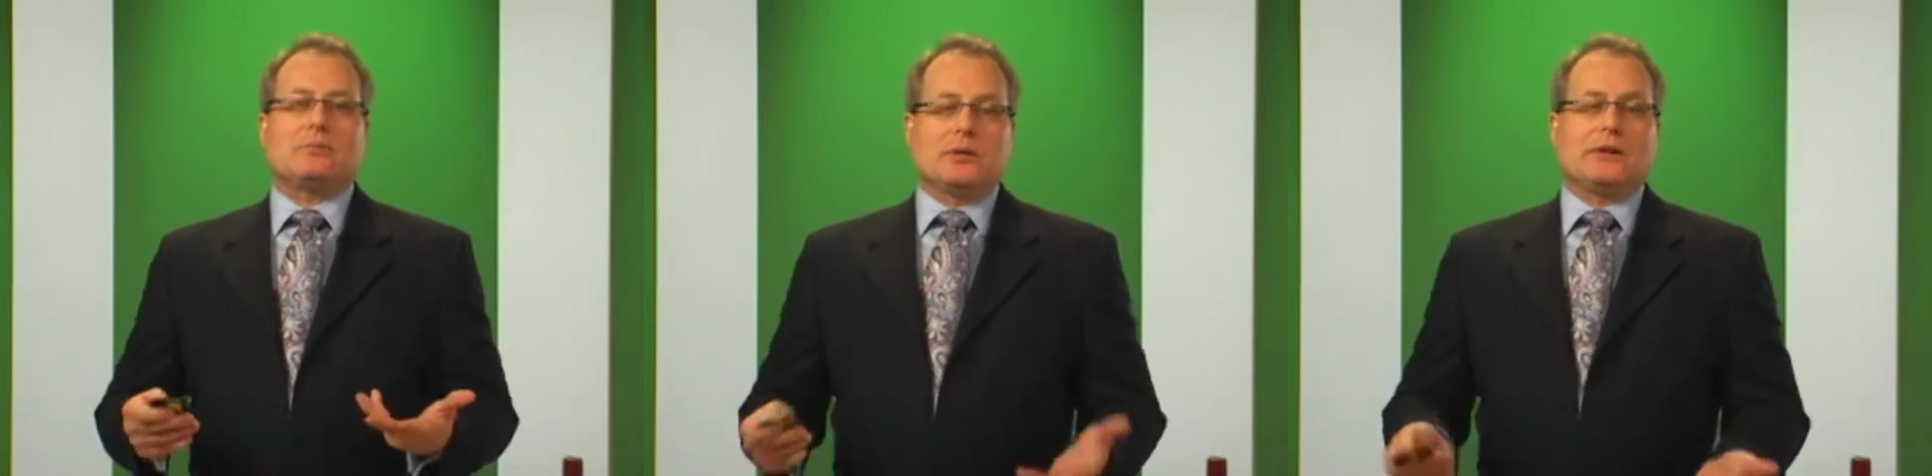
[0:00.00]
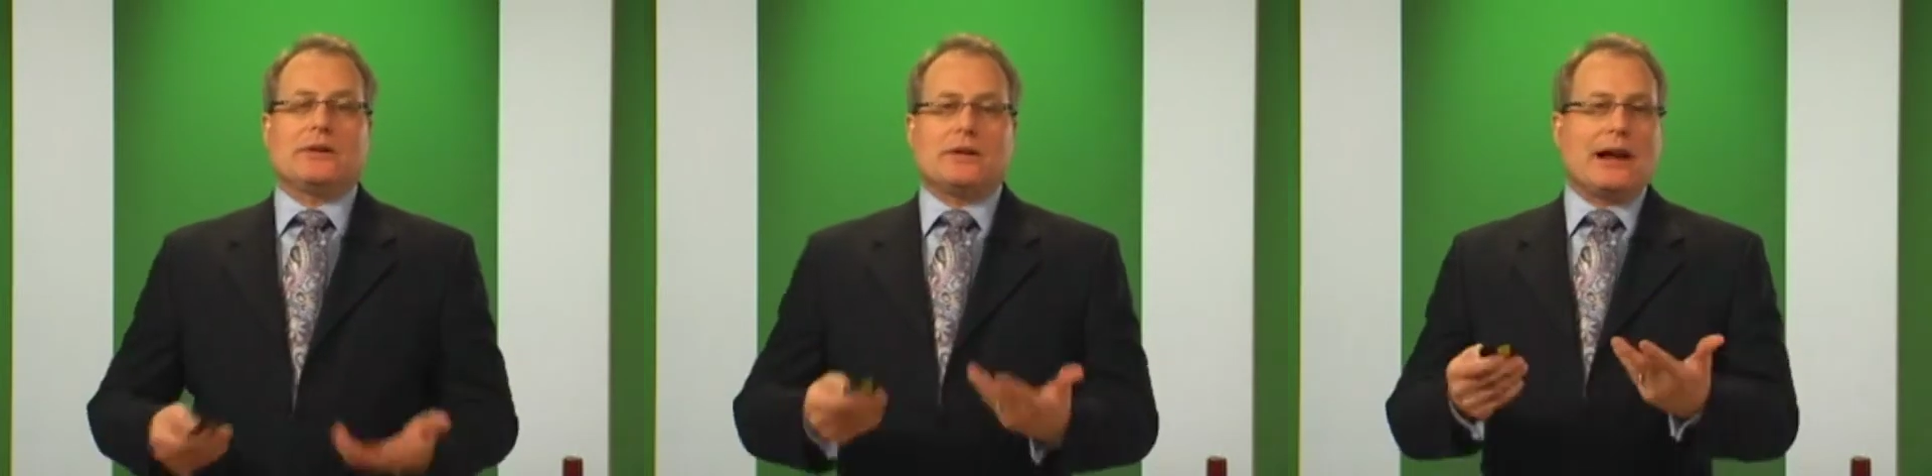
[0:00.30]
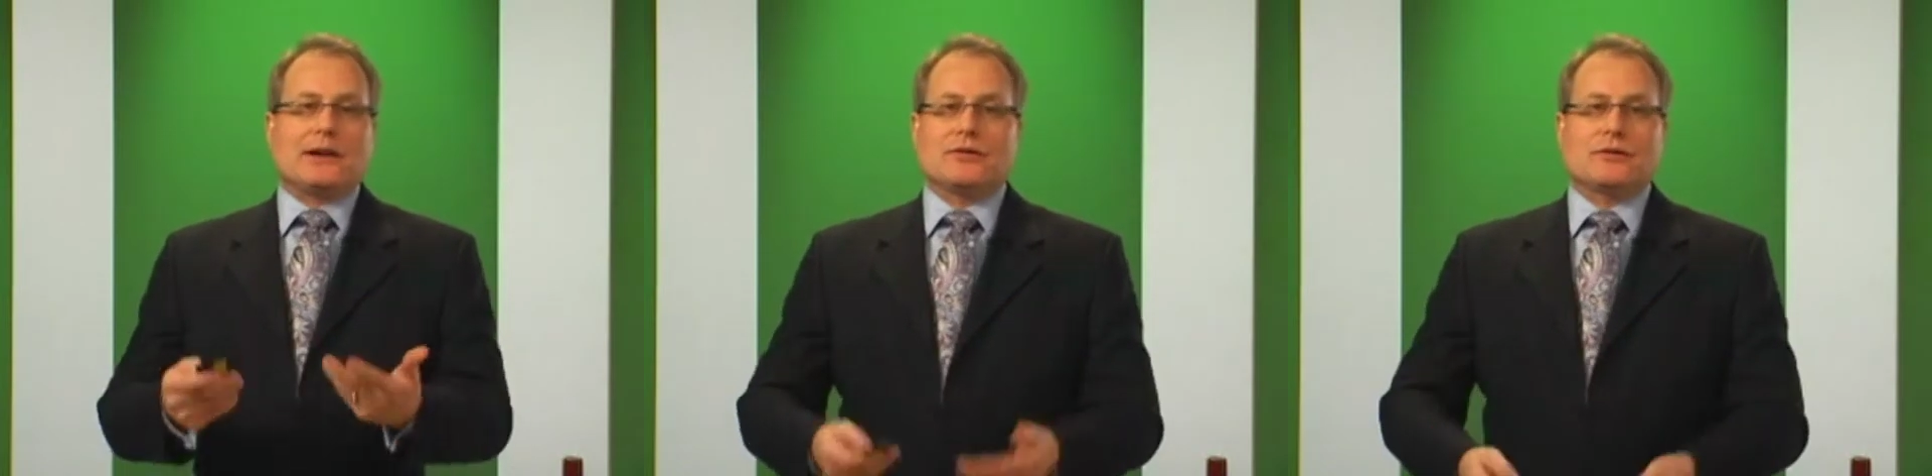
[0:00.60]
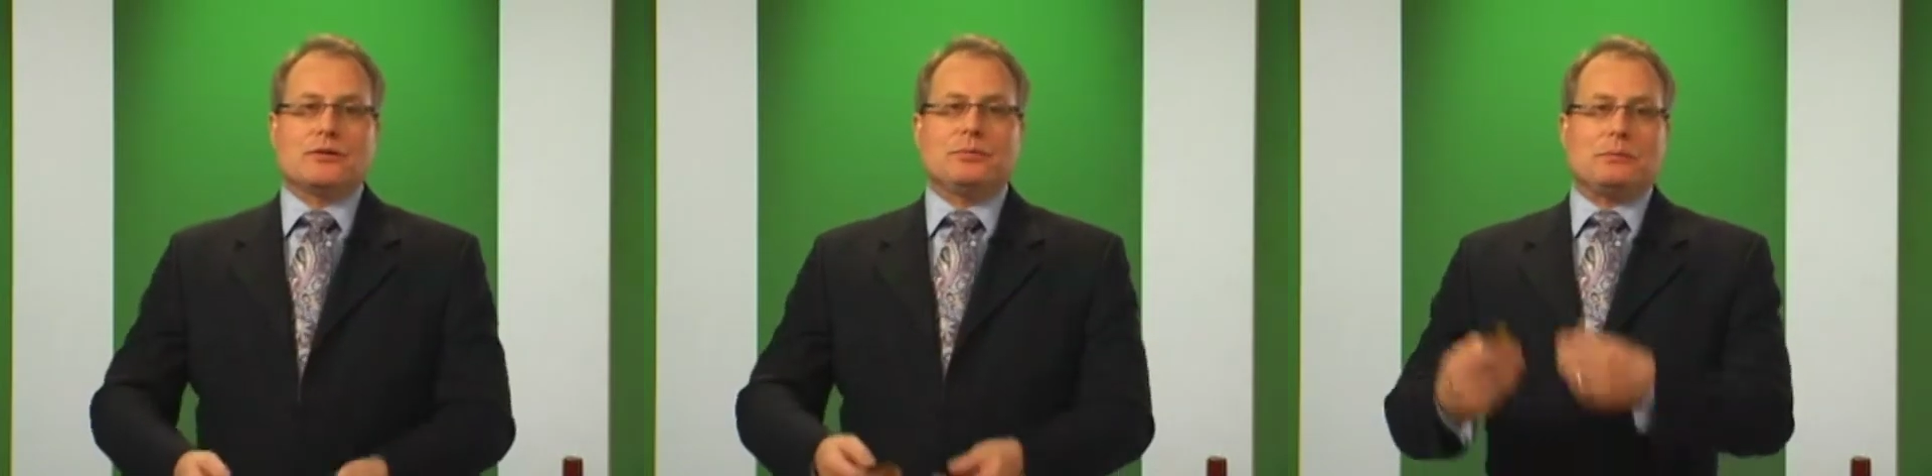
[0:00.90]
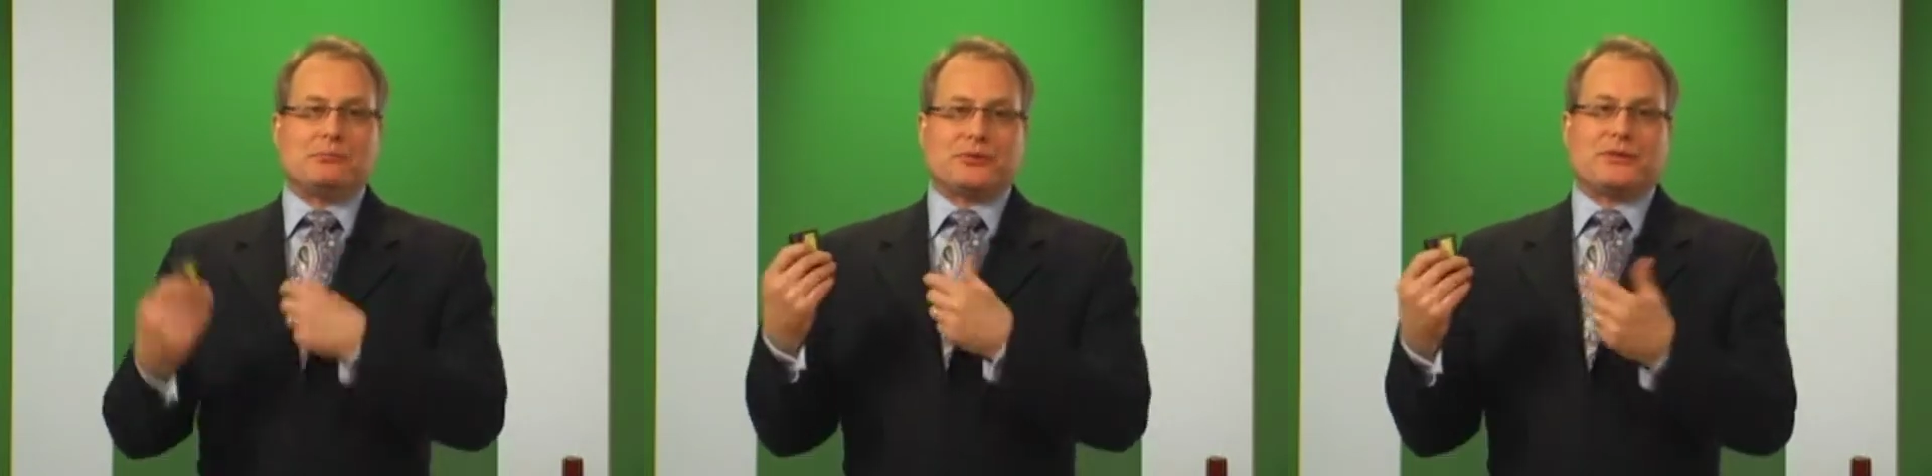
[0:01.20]
political action group
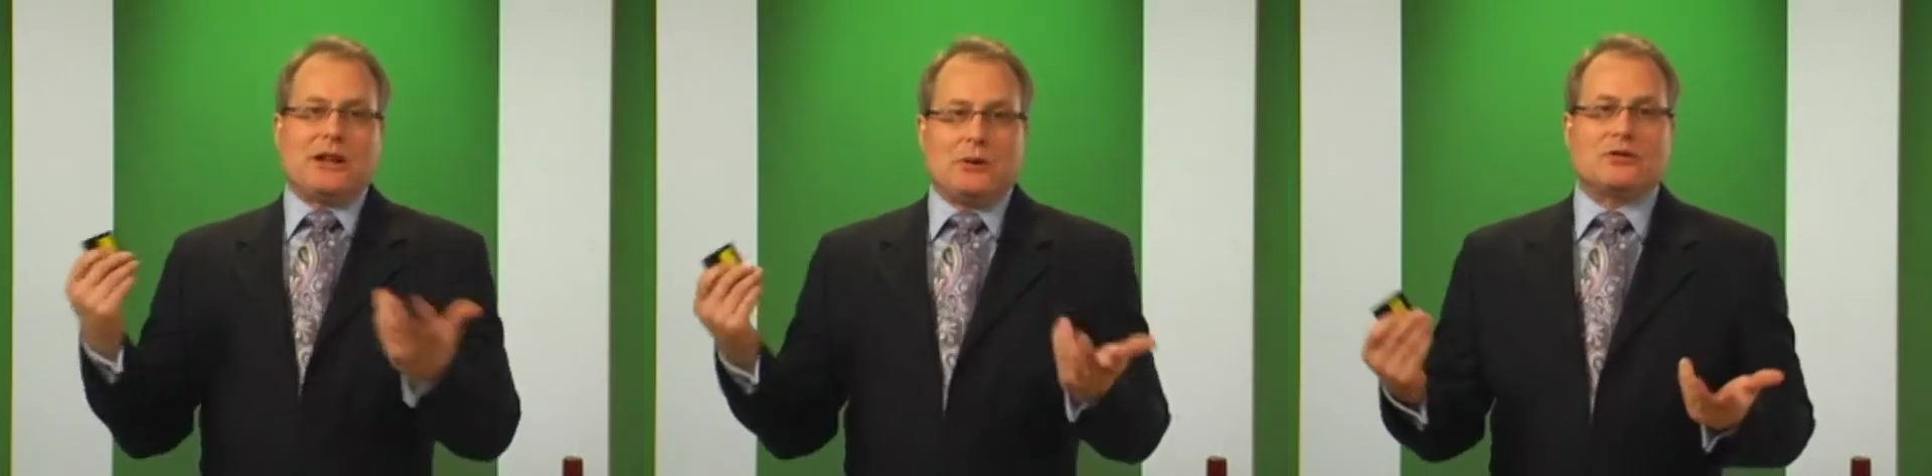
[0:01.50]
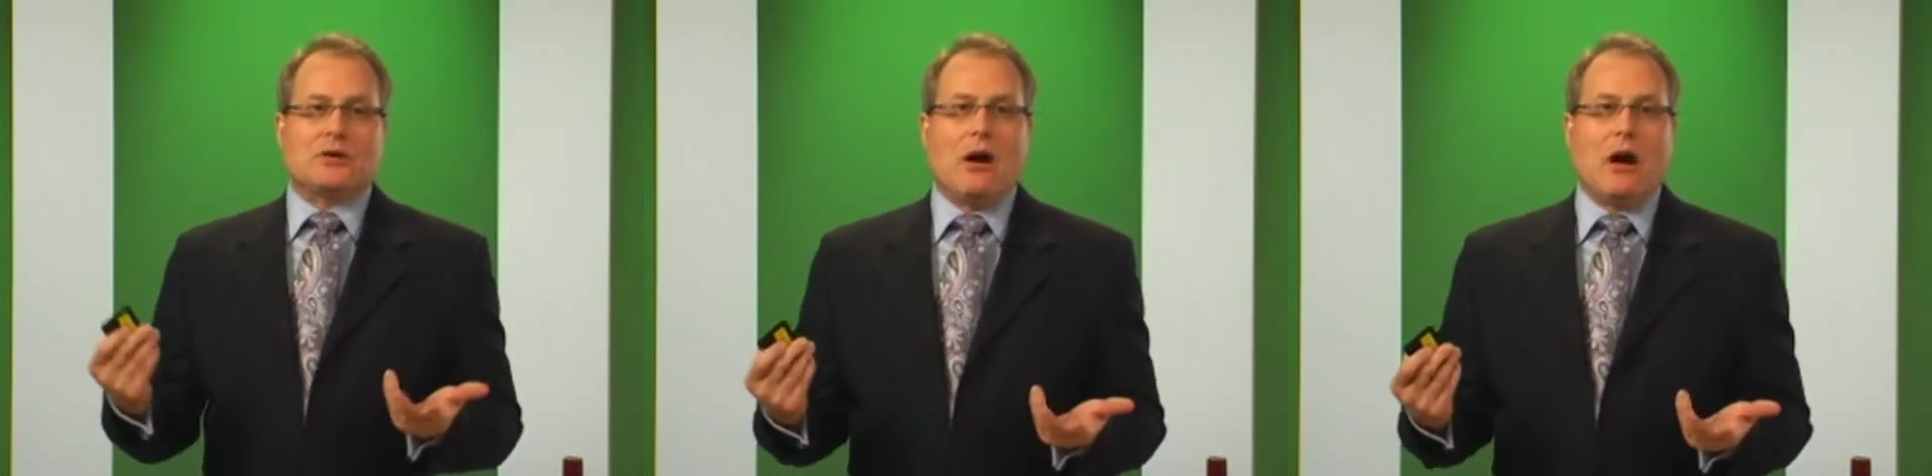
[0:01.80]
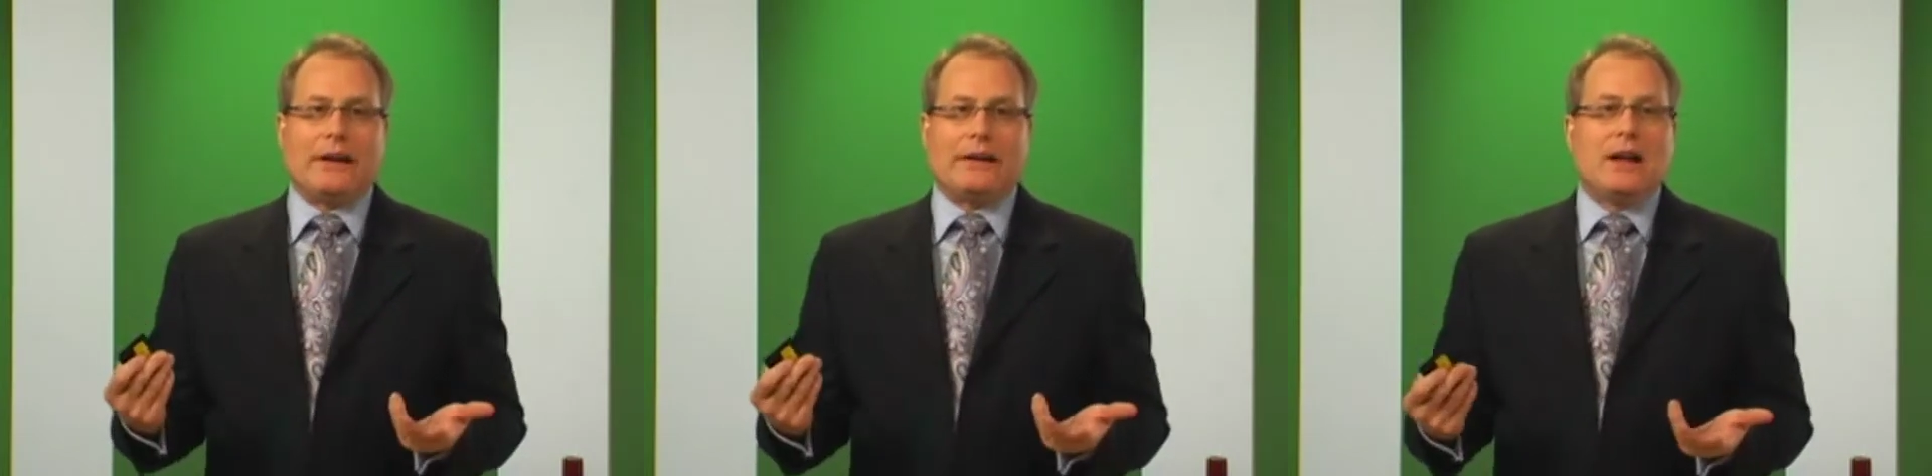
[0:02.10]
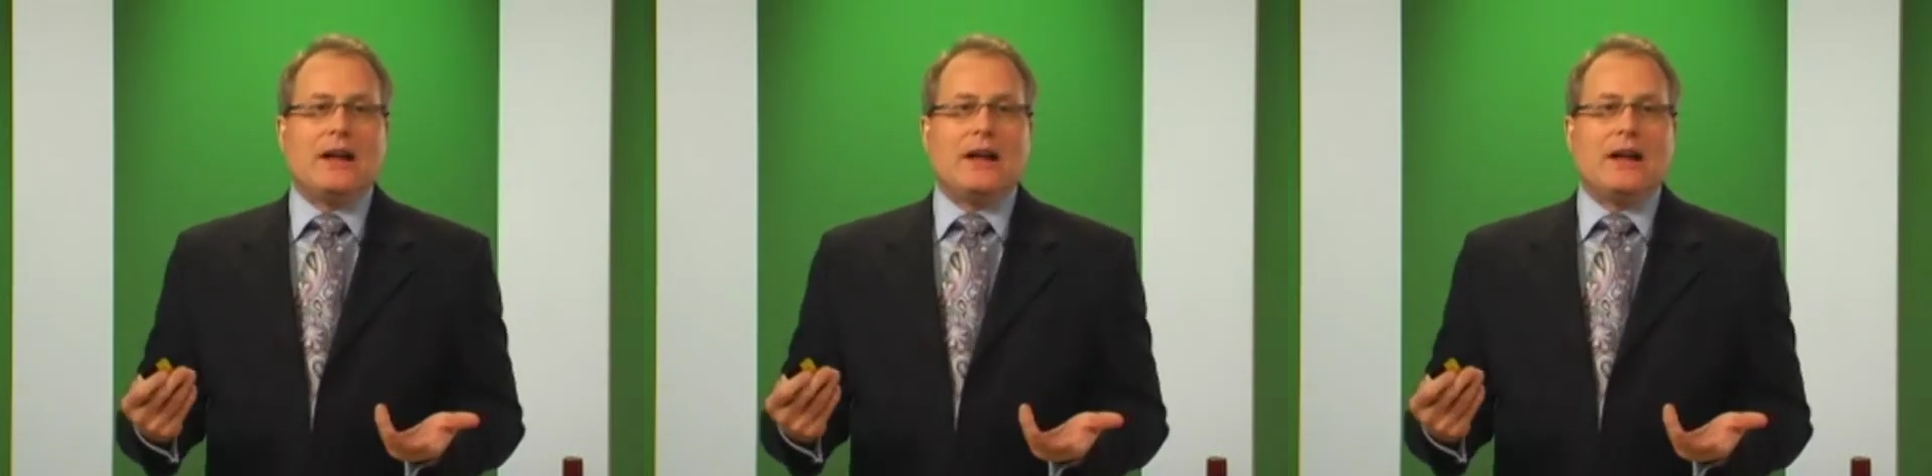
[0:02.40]
and pfft, he was gone.